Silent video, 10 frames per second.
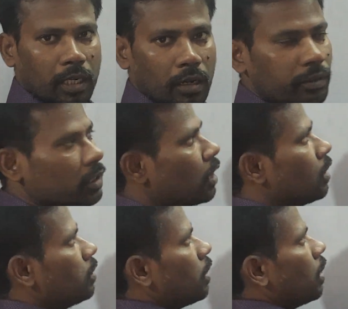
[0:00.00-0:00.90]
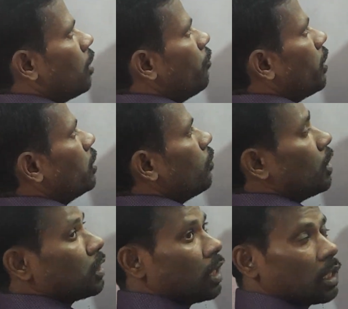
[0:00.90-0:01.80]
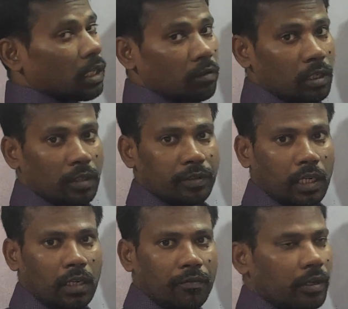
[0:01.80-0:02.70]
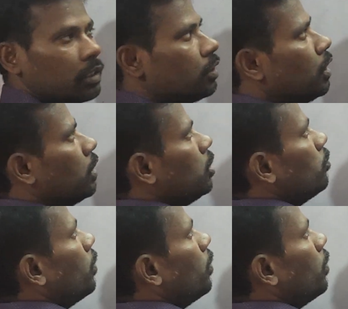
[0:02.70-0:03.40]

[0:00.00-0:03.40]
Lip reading: of a circle. Circumference, what is another word of circumference? That is